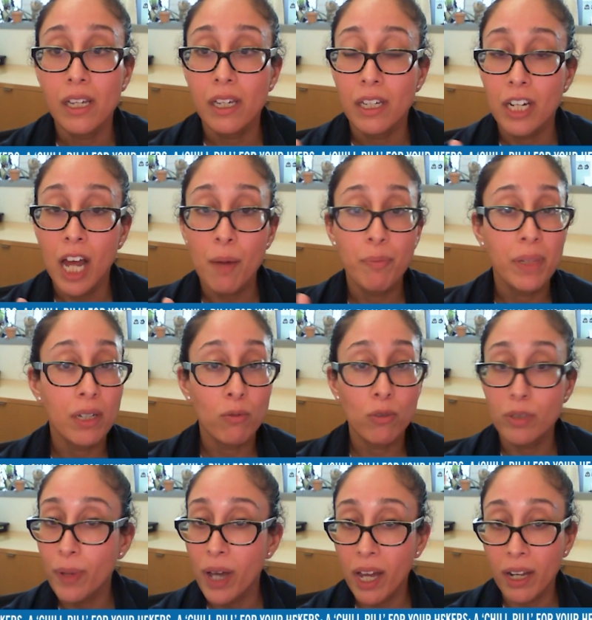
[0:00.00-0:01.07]
not be
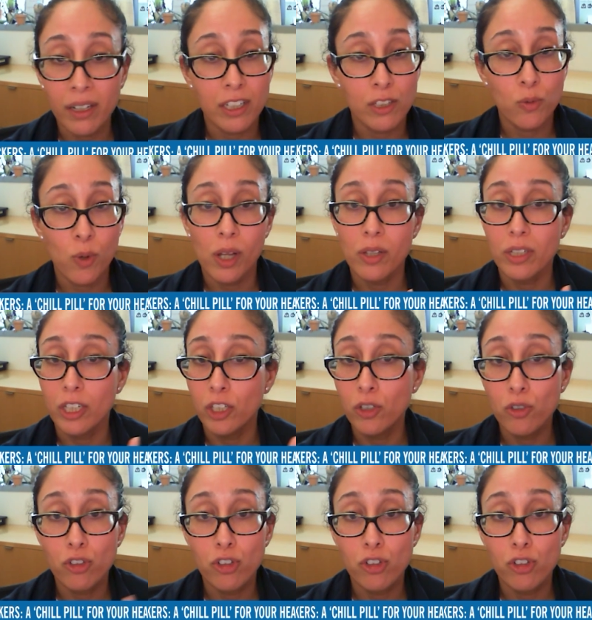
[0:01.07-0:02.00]
responding as well as it used